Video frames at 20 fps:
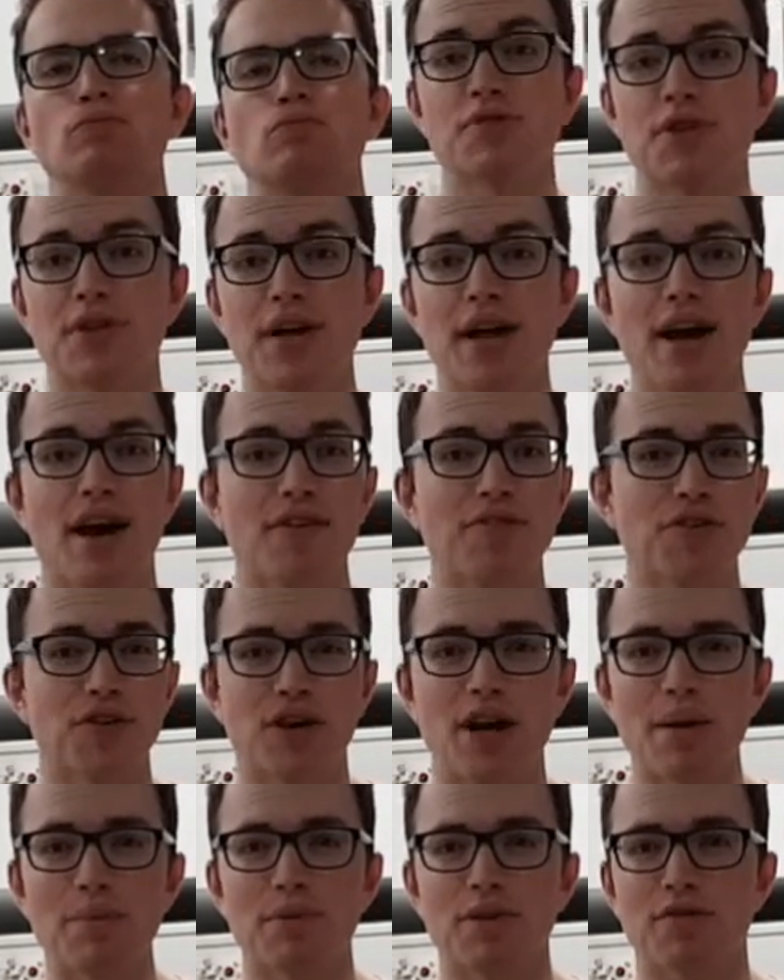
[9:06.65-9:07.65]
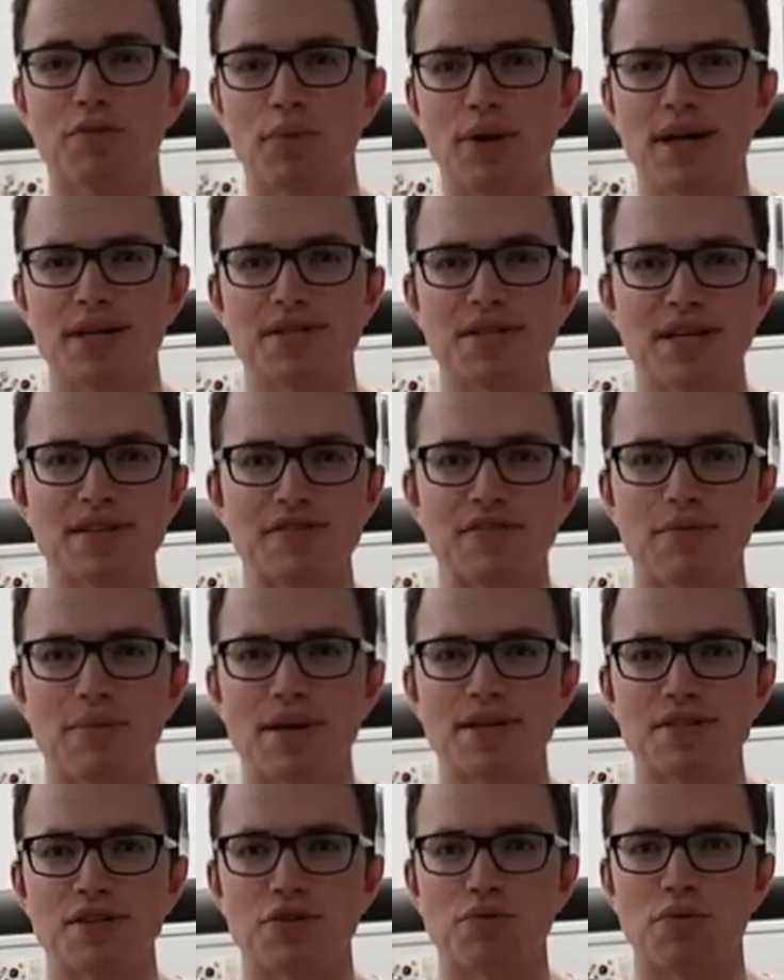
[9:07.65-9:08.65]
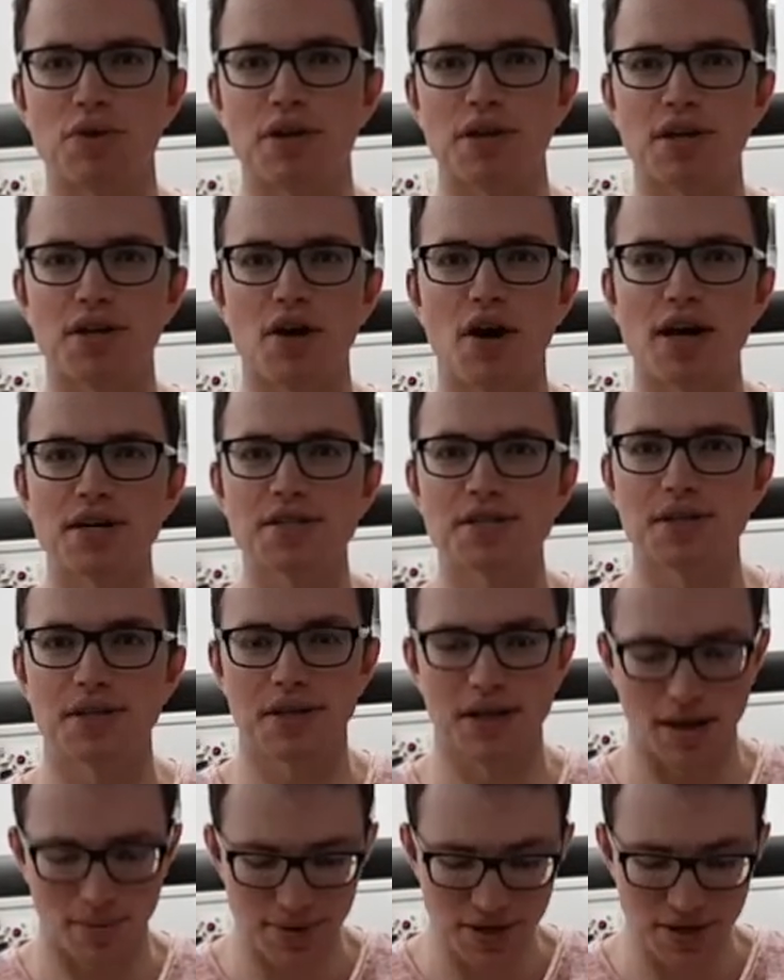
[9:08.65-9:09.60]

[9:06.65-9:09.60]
So yeah, after a couple of weeks, that's fermented really nicely.